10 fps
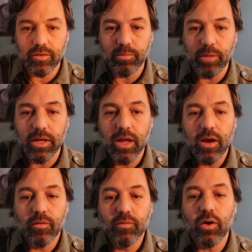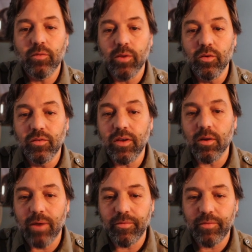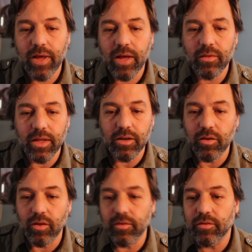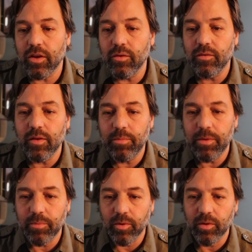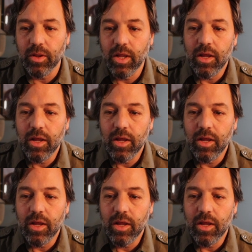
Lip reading: But of course, when you see a Raphael, then all of a sudden you see people,